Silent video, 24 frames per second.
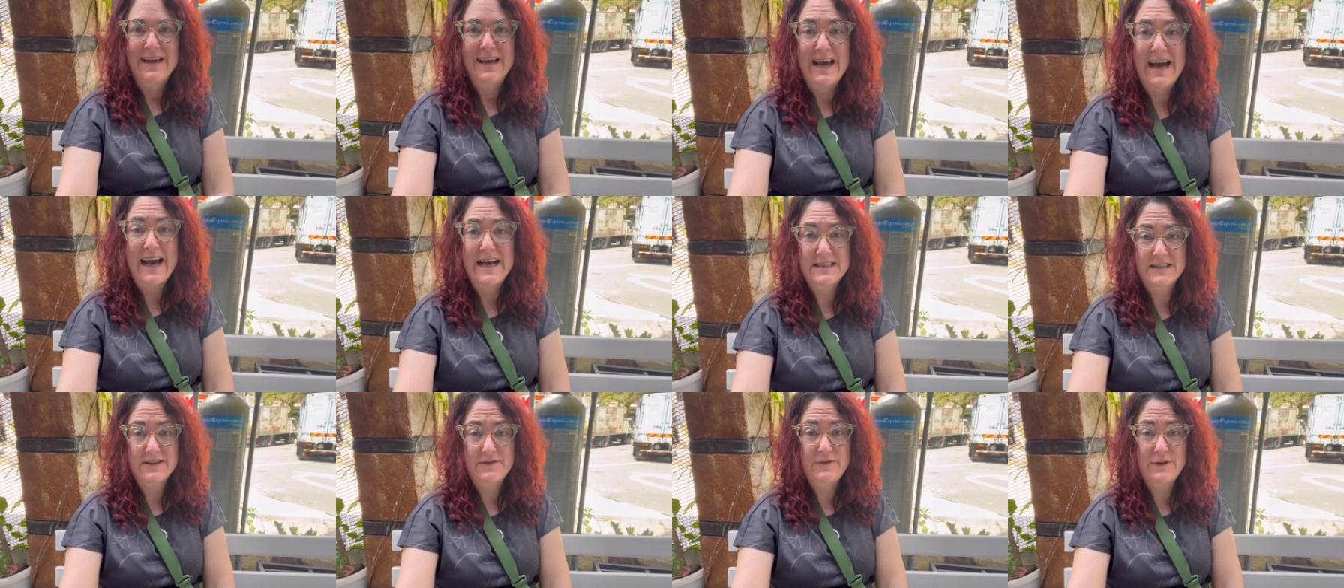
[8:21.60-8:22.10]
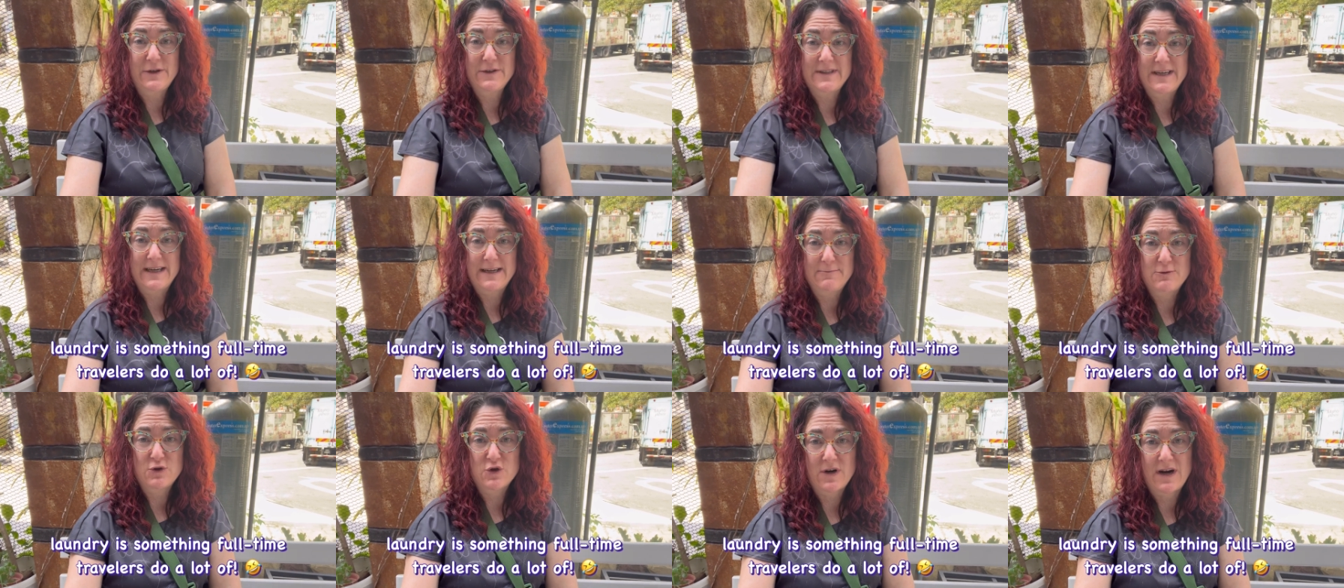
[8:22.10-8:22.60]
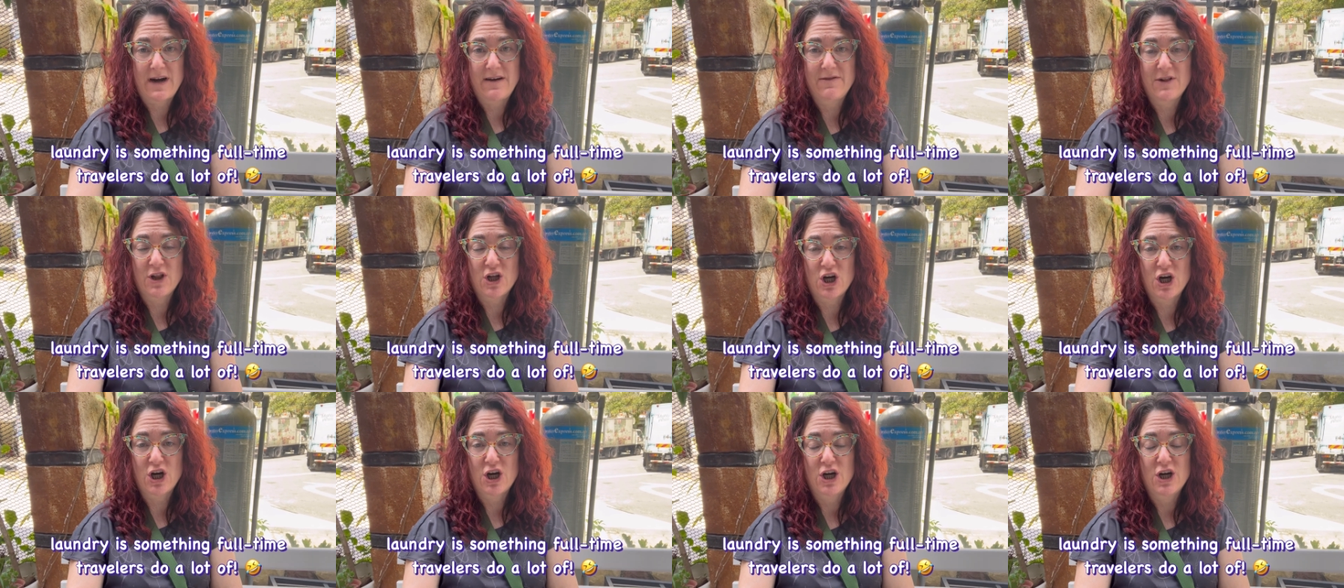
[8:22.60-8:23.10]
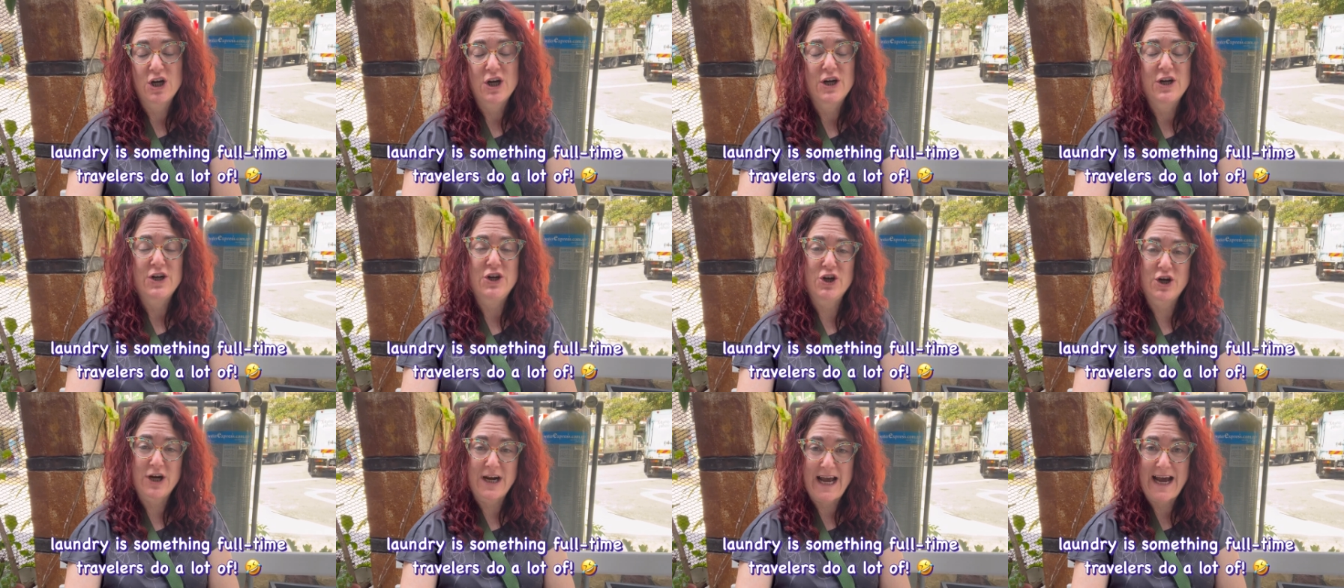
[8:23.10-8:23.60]
As a full-time traveler,
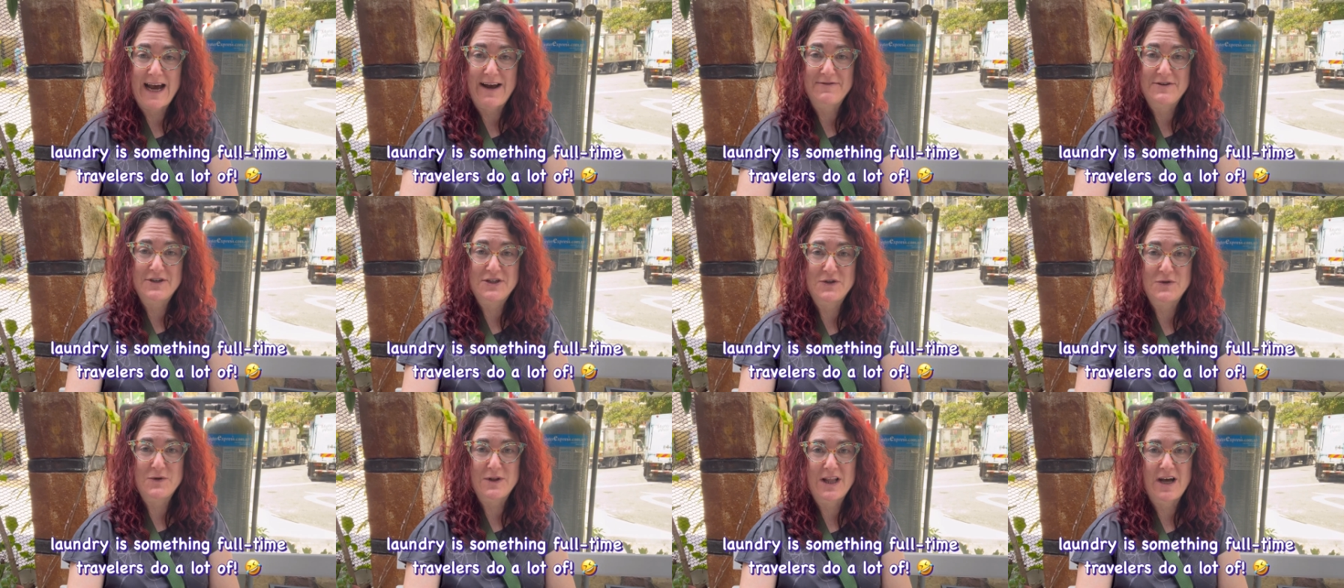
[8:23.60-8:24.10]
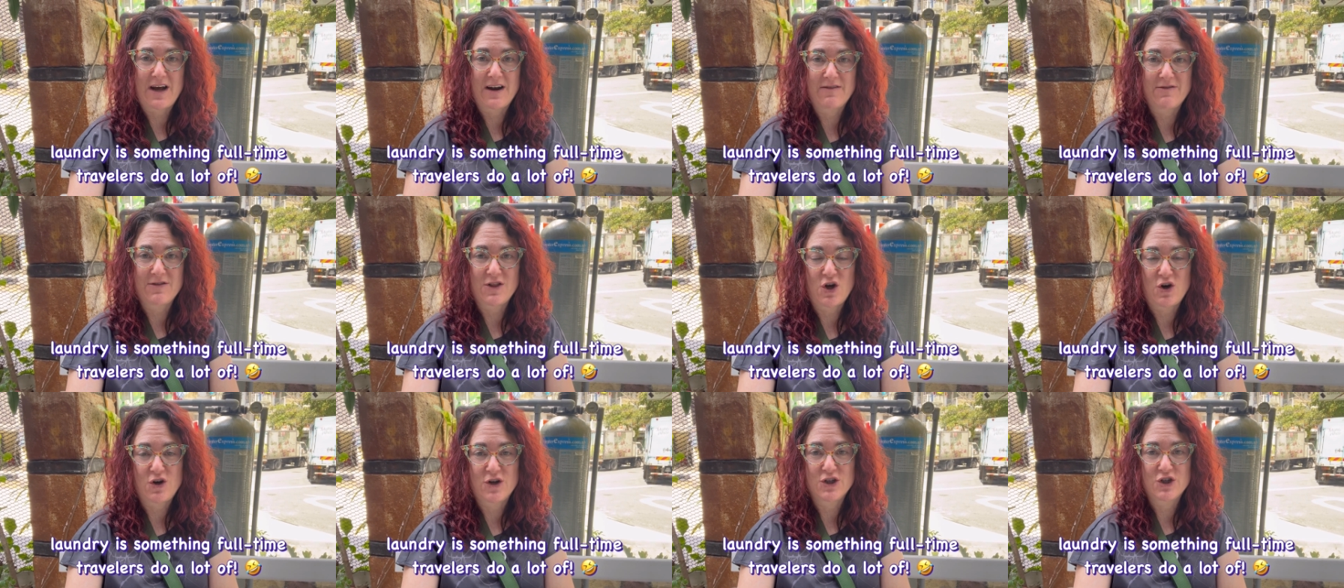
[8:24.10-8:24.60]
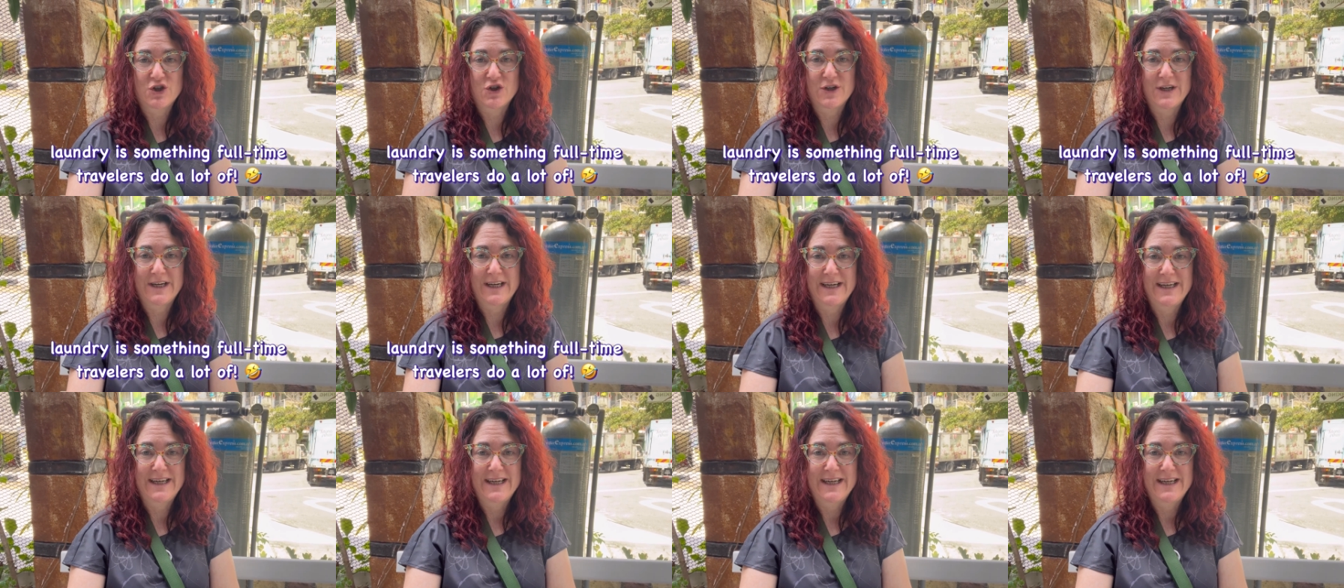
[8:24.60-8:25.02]
you're going to have to do a lot of laundry,